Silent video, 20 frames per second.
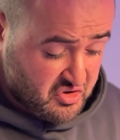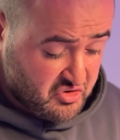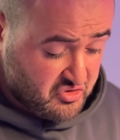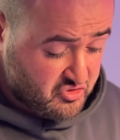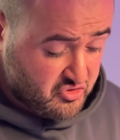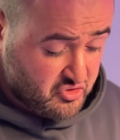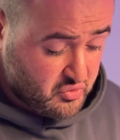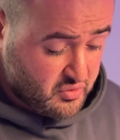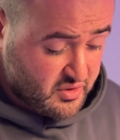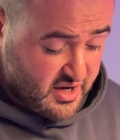
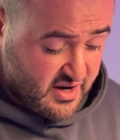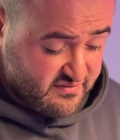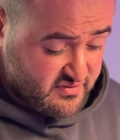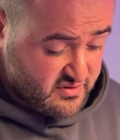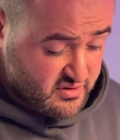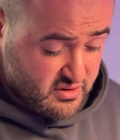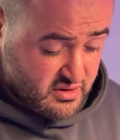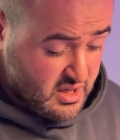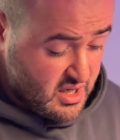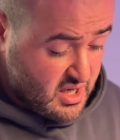do
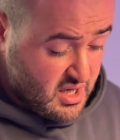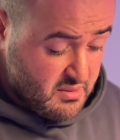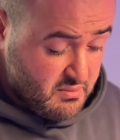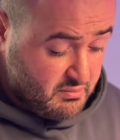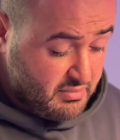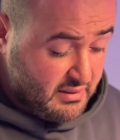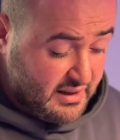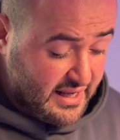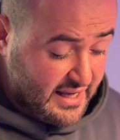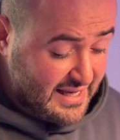whatever,
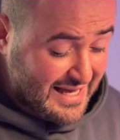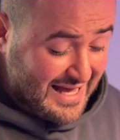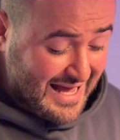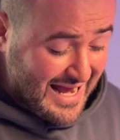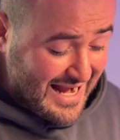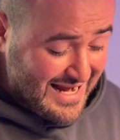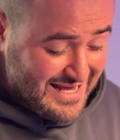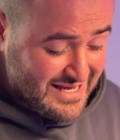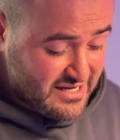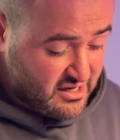play
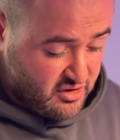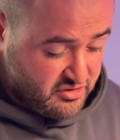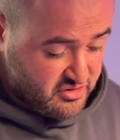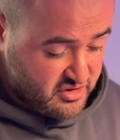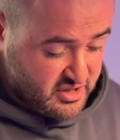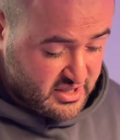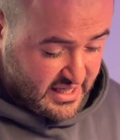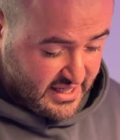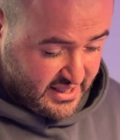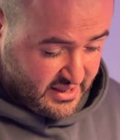any other
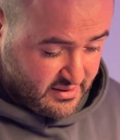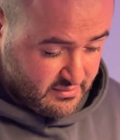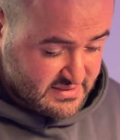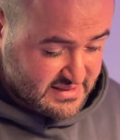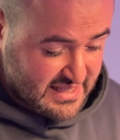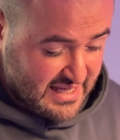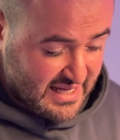games